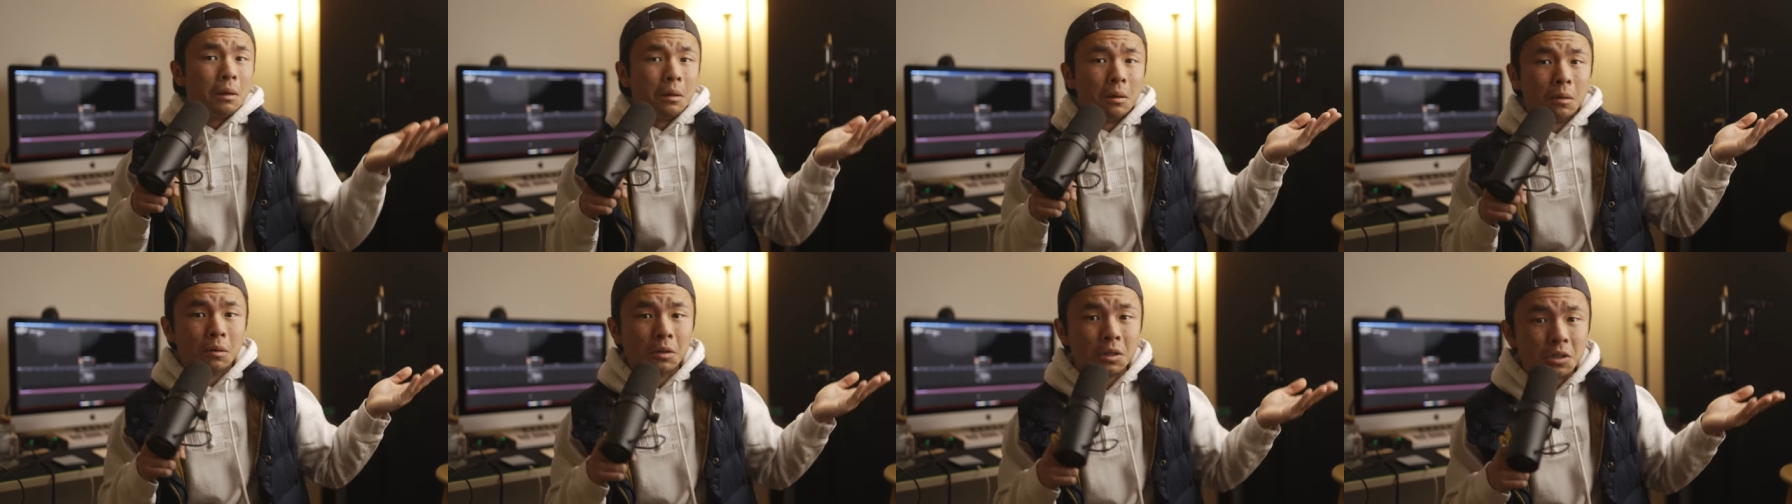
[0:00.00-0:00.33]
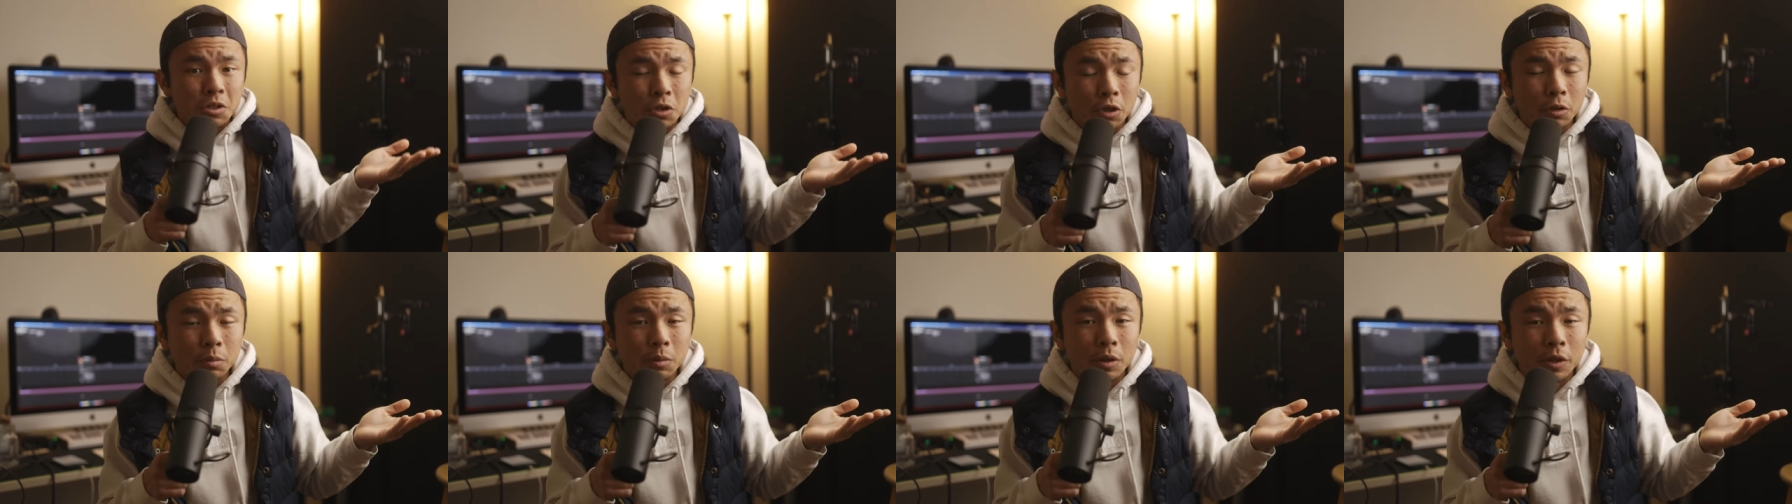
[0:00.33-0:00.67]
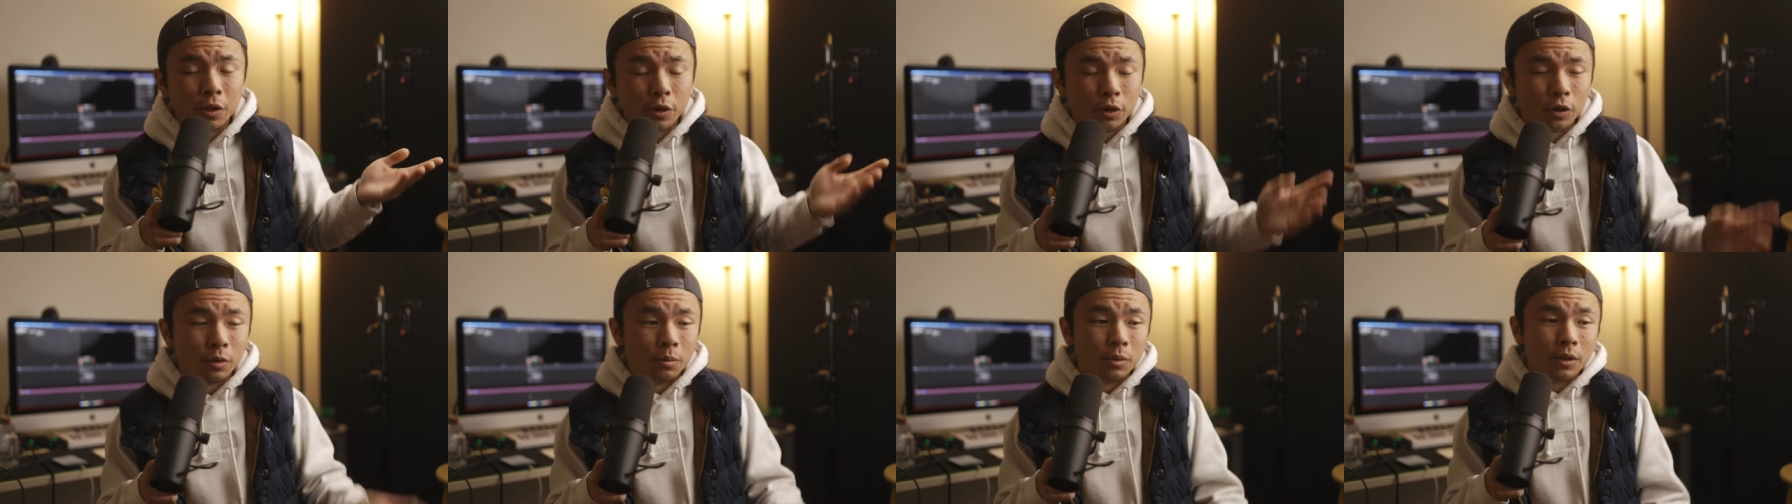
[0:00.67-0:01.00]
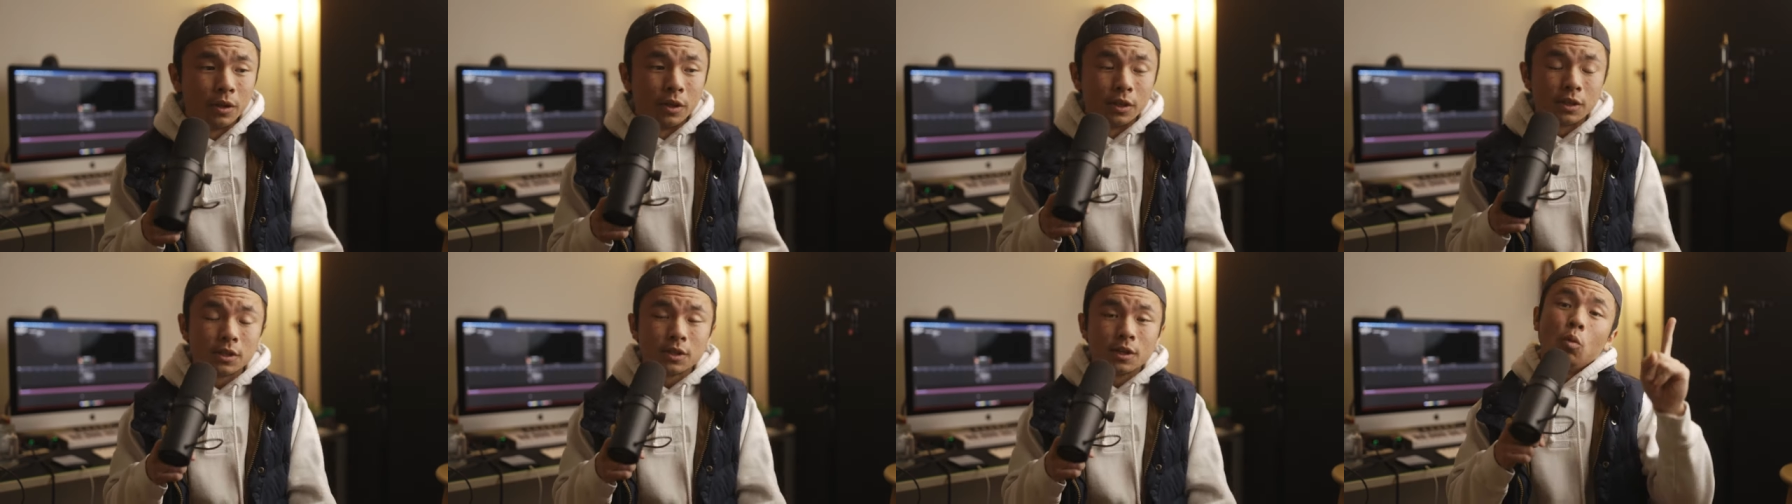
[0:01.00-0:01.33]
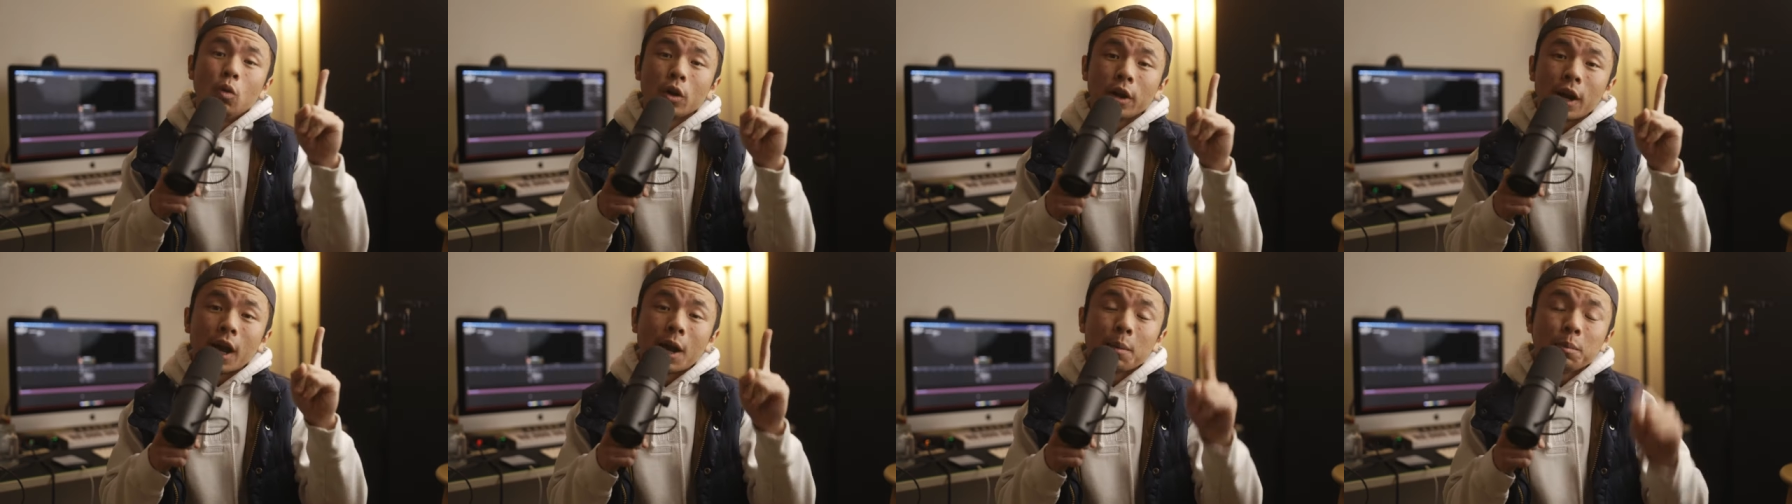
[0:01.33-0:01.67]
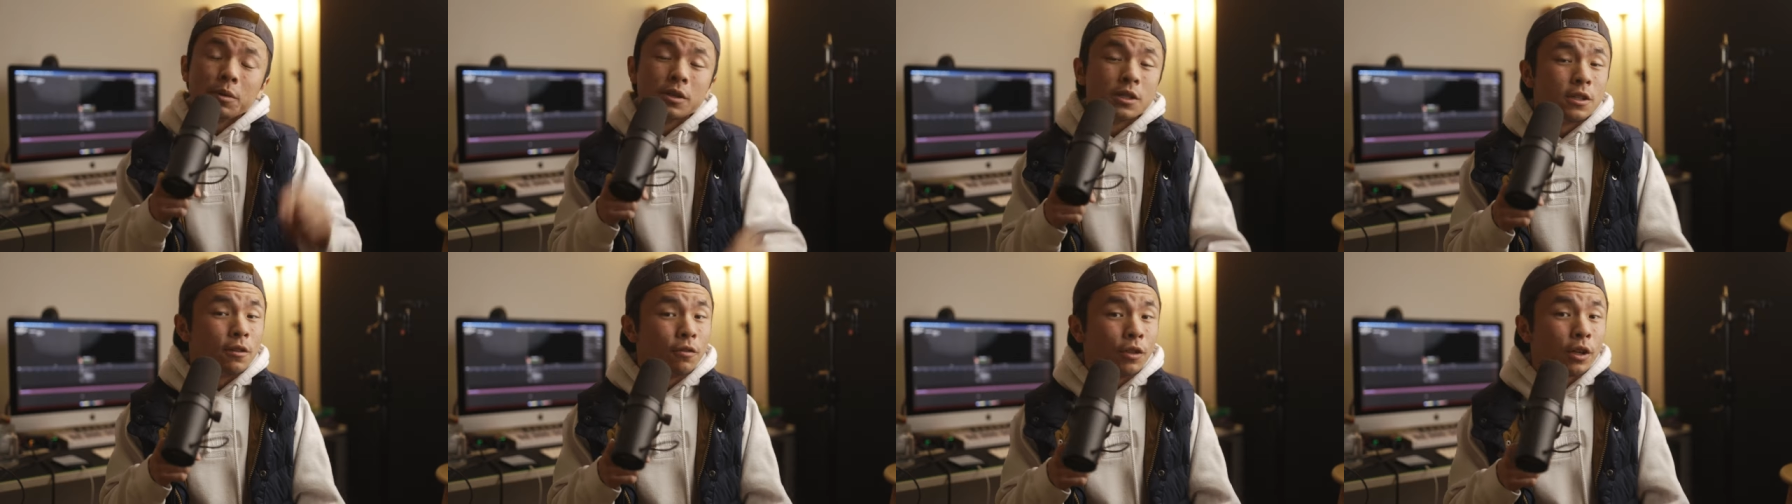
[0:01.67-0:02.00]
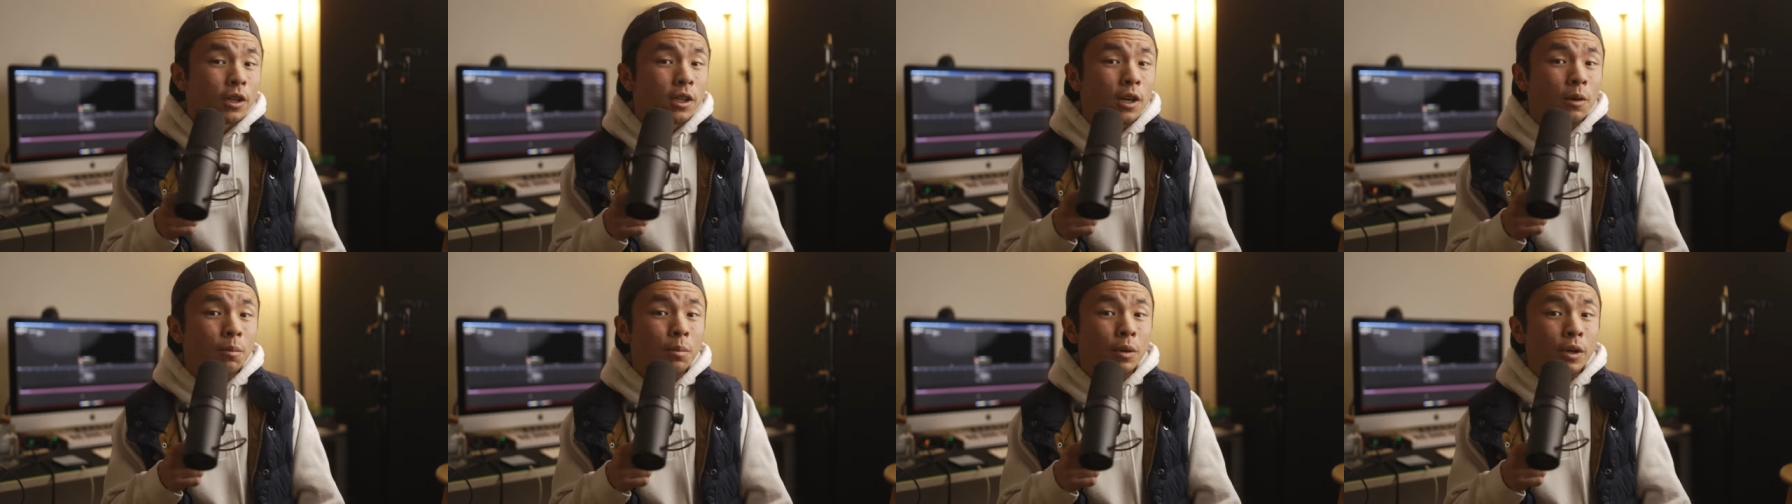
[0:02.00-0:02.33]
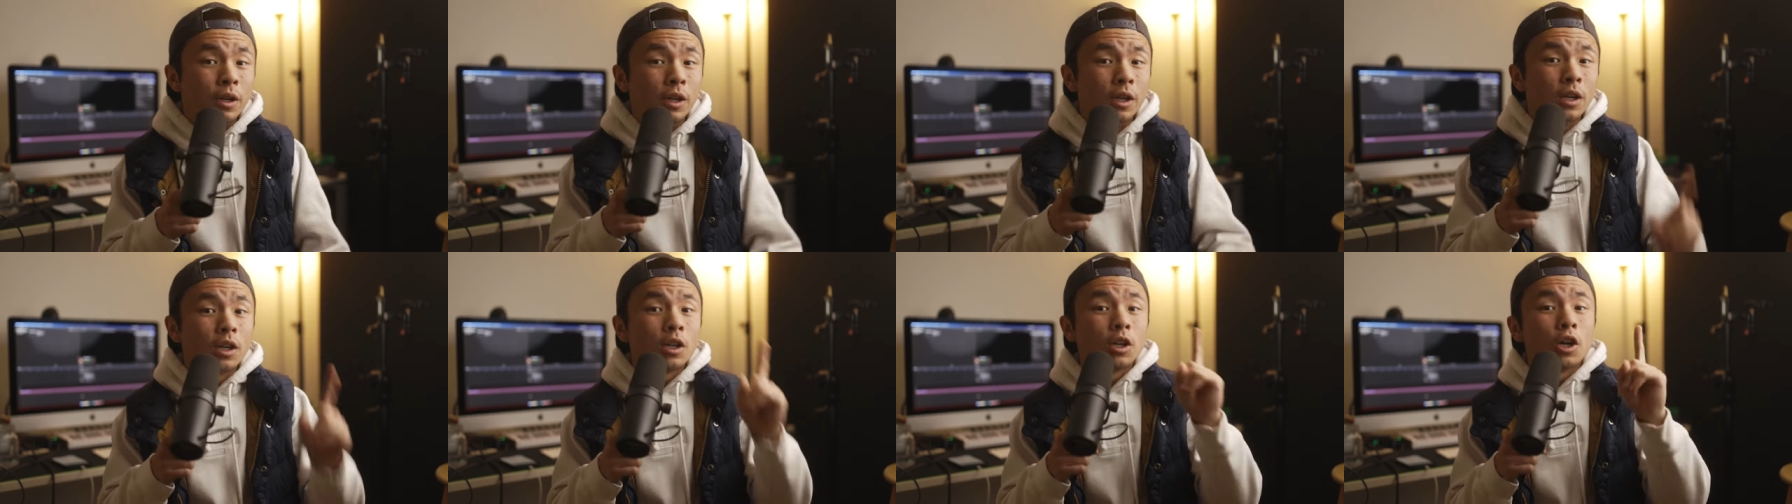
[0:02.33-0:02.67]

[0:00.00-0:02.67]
it only took me thirty minutes. What happens if the company